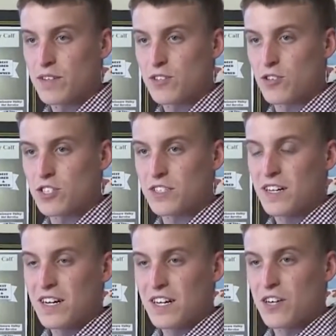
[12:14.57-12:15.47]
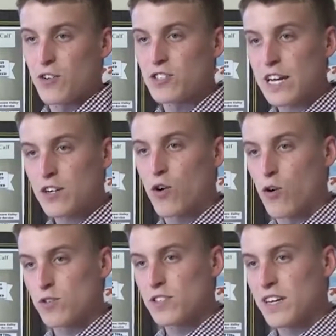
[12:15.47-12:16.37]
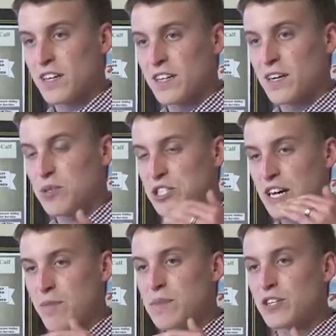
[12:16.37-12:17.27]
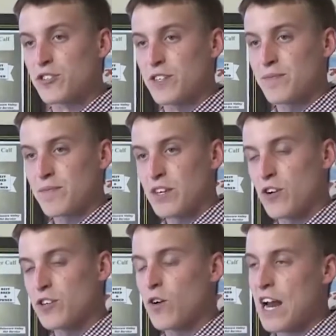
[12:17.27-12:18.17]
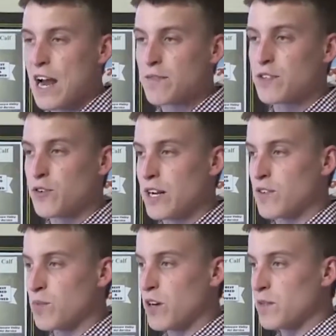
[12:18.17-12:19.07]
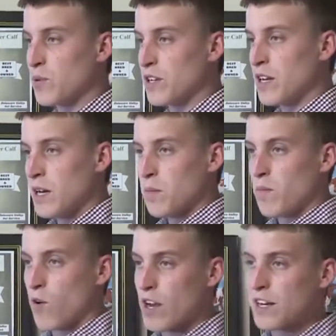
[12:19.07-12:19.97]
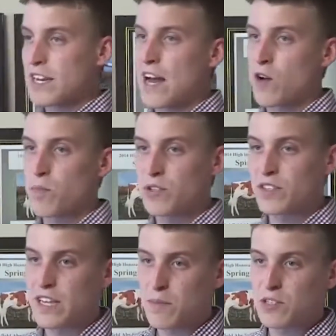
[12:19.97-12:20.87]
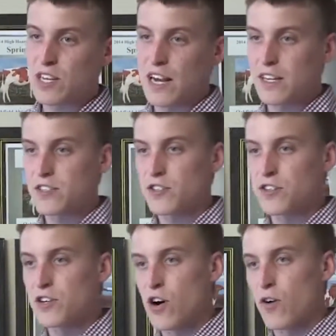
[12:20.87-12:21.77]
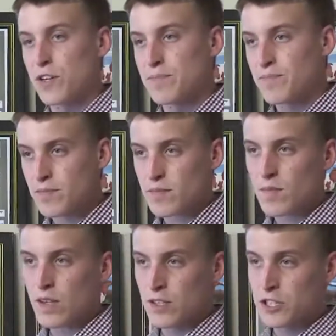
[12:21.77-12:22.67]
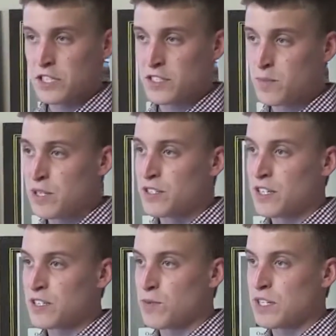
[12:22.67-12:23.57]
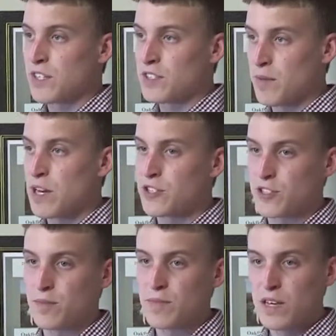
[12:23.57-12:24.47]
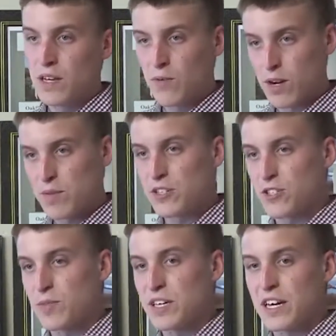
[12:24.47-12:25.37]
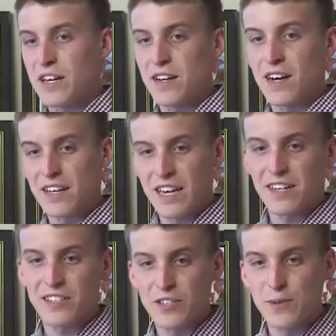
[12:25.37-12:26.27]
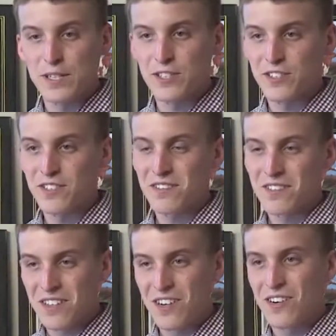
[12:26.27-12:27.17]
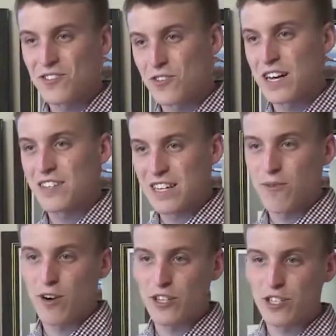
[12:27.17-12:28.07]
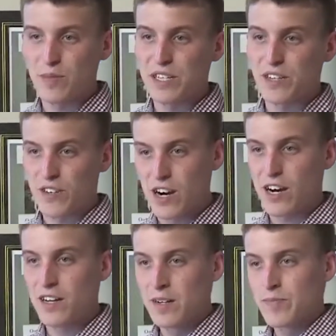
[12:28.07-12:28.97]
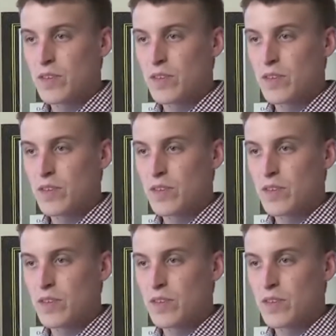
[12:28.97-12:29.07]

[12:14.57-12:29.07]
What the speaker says: So it's just, set goals, but you got to measure it. You don't have to do it every month, but write it down, put the date beside it so you know that, geez, it's been 6 weeks since I measured him. When I measured him again, I gained 2 inches. So is that where I should be or not?